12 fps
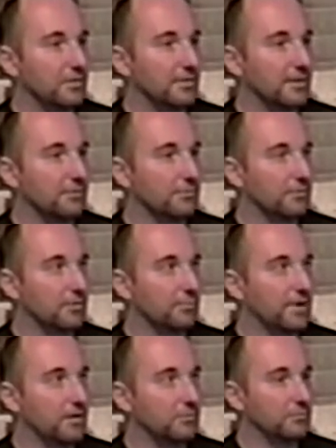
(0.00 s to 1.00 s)
You can say from
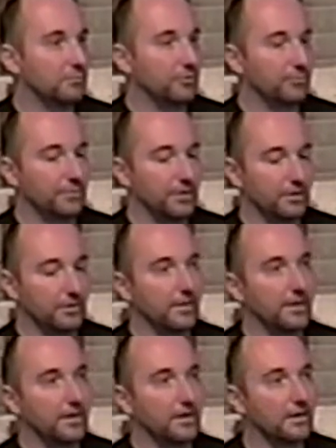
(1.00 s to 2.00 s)
this mountain, move from here to
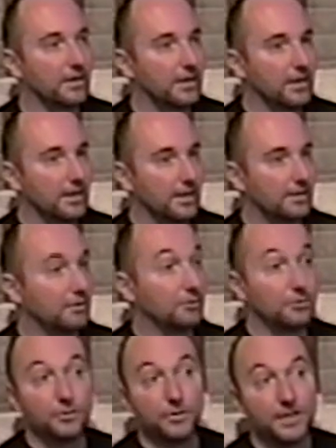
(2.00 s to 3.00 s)
there, and
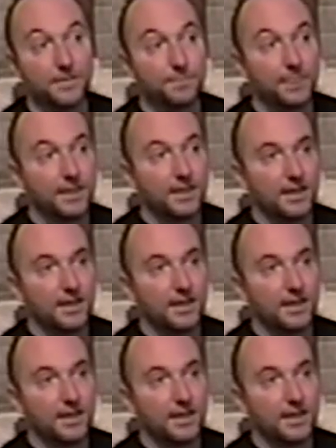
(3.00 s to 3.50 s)
it'll do it.